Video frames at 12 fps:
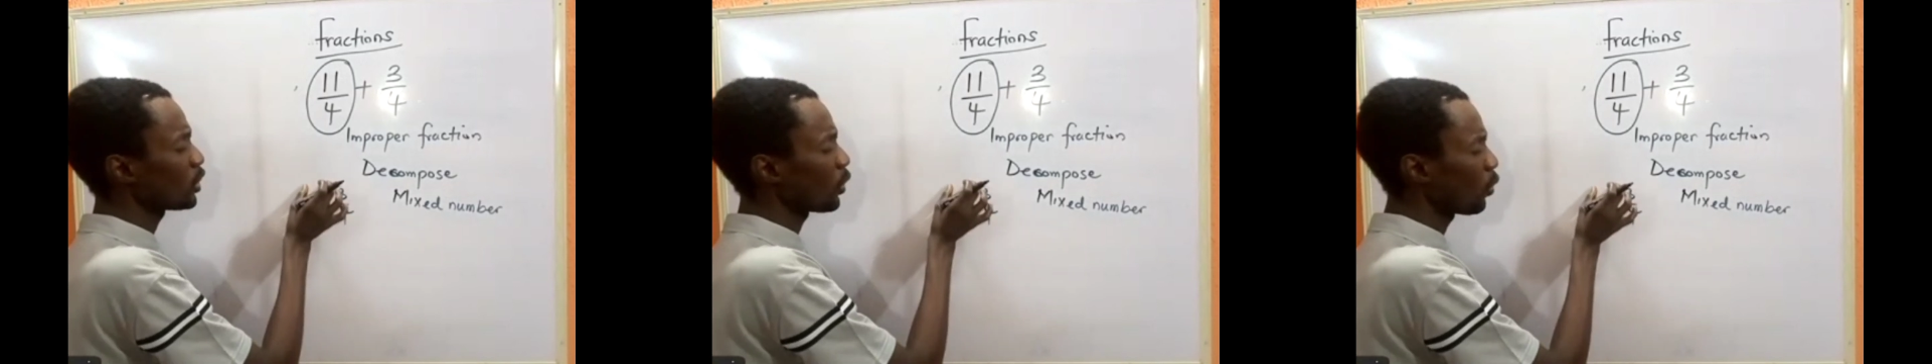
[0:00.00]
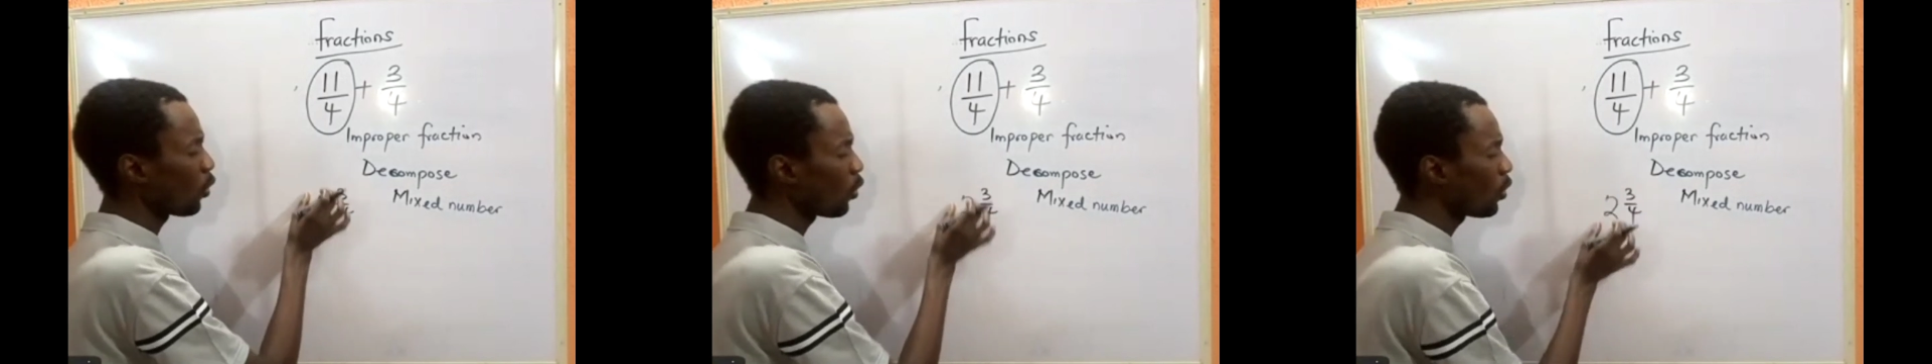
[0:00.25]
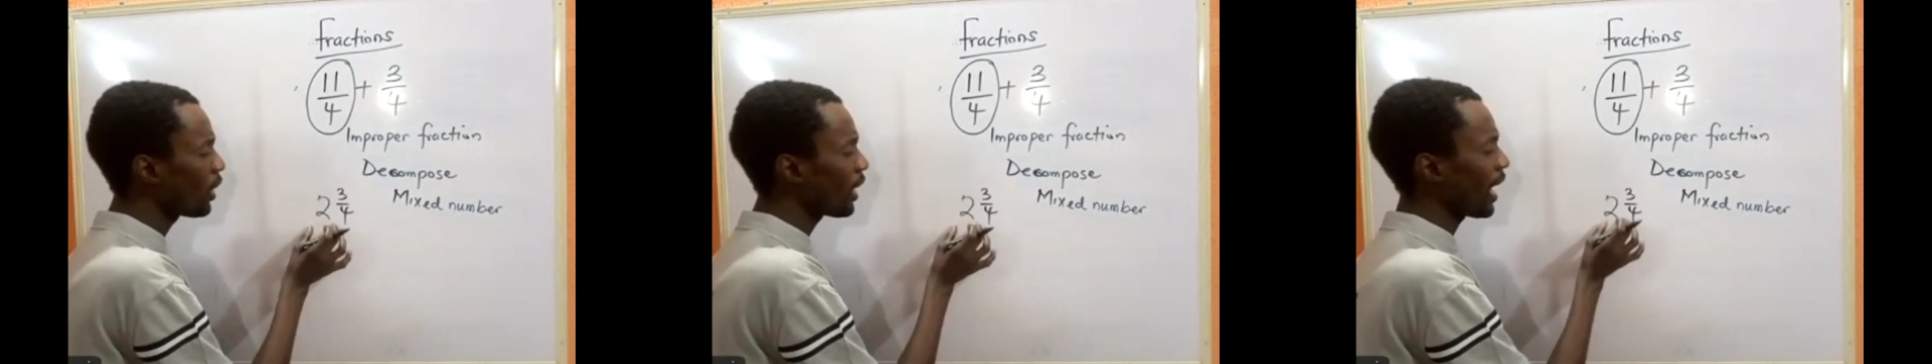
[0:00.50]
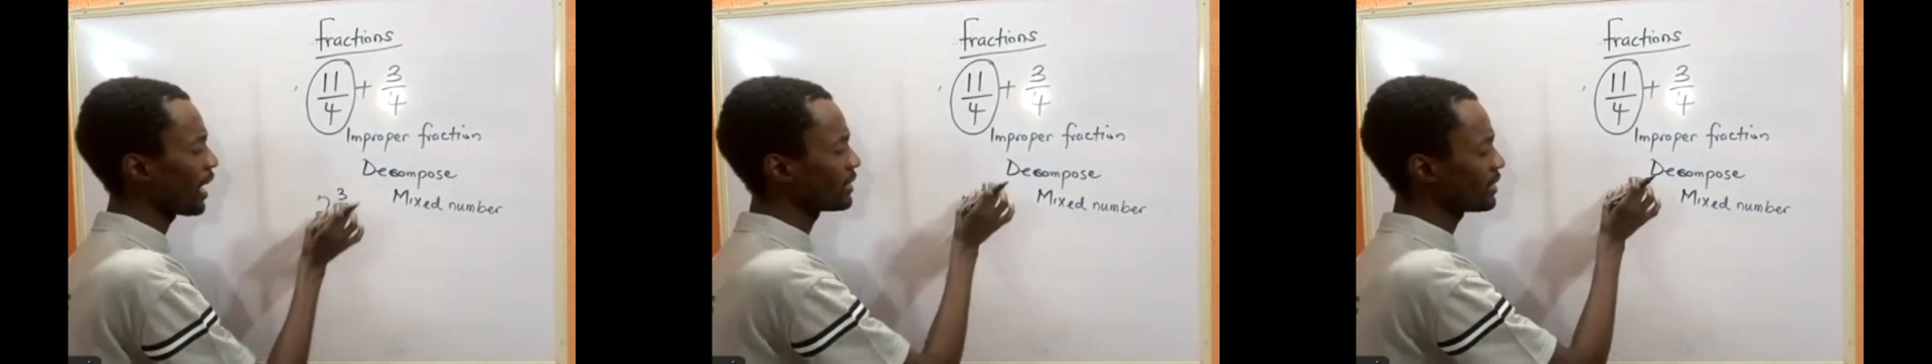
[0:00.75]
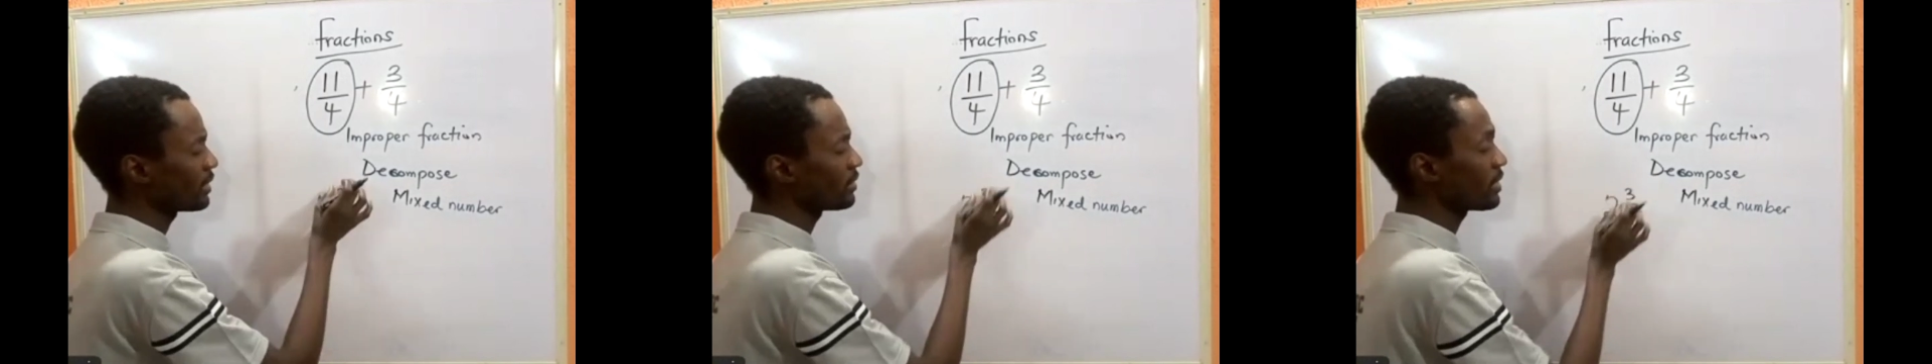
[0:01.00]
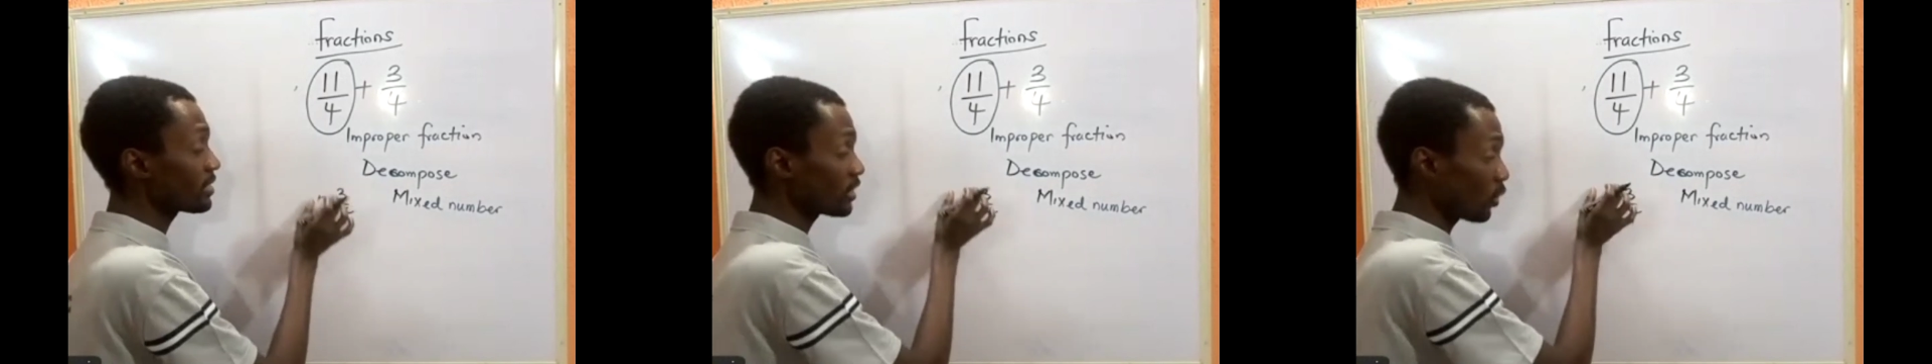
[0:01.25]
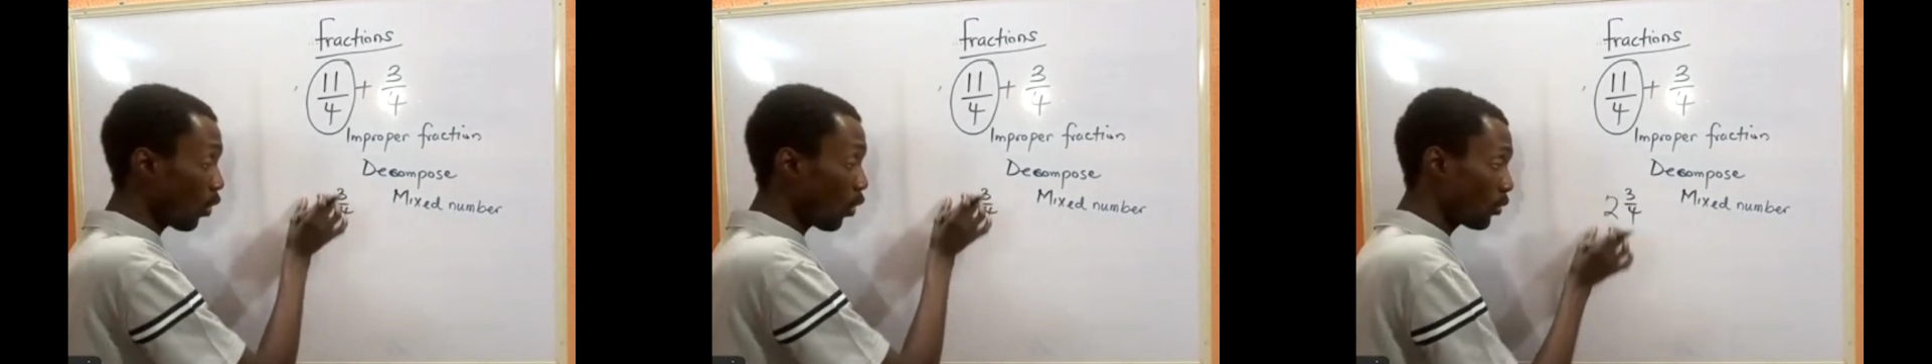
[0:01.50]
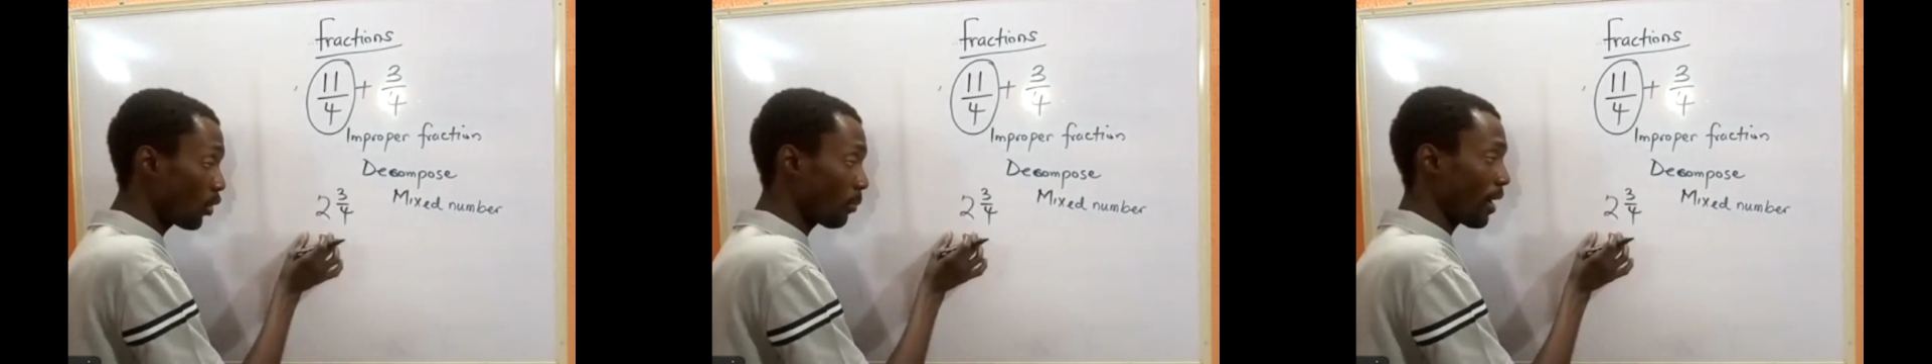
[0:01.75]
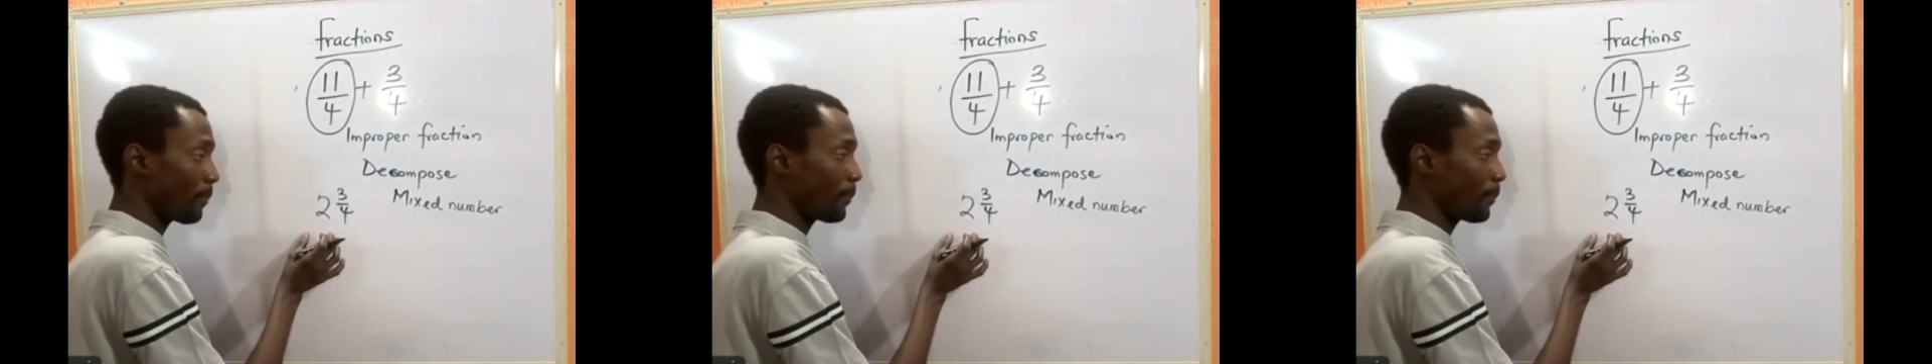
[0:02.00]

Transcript: the whole and this is the whole number